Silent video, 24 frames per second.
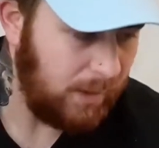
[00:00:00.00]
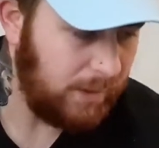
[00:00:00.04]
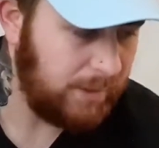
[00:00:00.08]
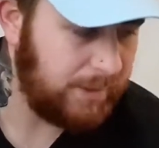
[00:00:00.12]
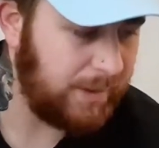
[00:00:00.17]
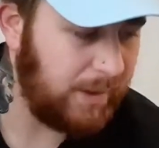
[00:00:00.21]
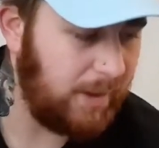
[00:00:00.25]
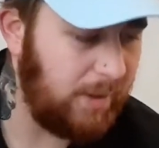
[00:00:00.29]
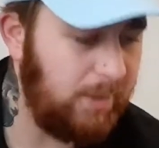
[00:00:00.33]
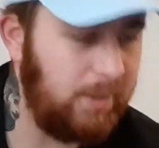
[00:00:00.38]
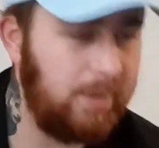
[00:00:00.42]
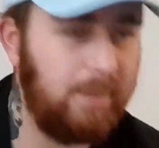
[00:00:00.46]

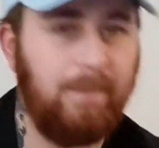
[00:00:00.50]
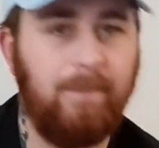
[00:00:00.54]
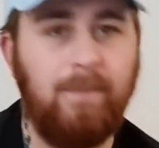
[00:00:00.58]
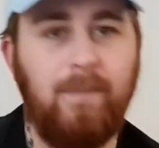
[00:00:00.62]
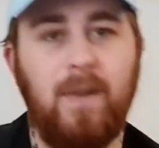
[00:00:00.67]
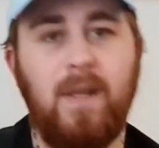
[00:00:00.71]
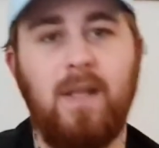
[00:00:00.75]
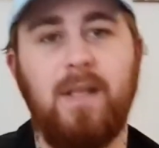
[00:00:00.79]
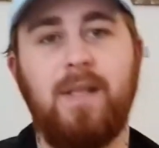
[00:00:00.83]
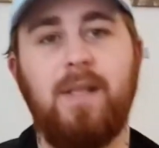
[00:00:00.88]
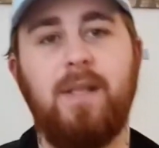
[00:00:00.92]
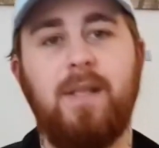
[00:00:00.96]
So
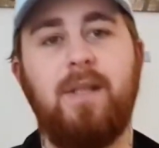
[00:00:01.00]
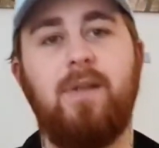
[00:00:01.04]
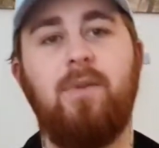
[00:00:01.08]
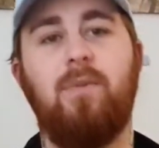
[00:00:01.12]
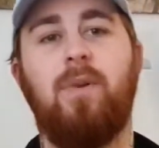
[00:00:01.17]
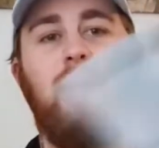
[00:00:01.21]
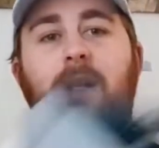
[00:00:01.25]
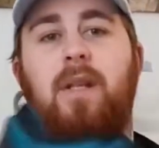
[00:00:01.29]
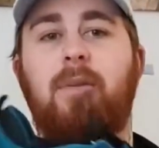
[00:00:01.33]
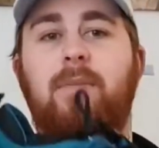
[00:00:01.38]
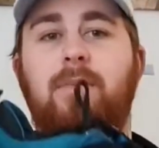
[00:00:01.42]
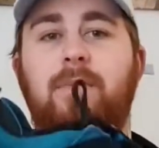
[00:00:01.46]
this is the
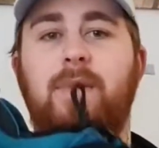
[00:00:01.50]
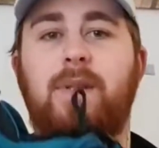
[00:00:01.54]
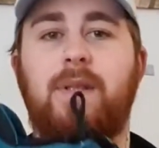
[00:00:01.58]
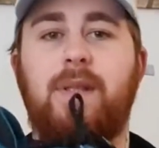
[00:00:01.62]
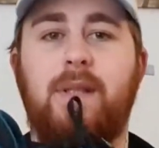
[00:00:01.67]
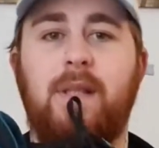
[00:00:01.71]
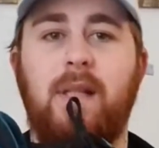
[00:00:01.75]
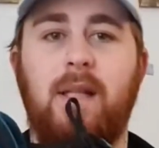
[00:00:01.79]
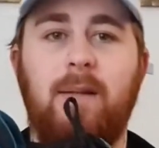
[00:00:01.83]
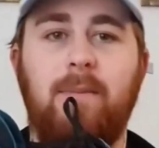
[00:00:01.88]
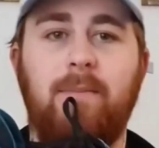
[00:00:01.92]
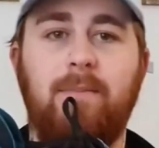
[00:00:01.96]
Williams
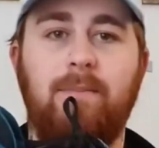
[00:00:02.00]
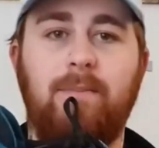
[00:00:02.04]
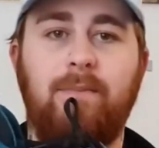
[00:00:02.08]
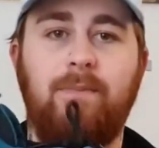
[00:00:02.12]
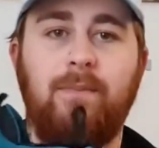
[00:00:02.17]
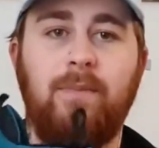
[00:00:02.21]
Slim.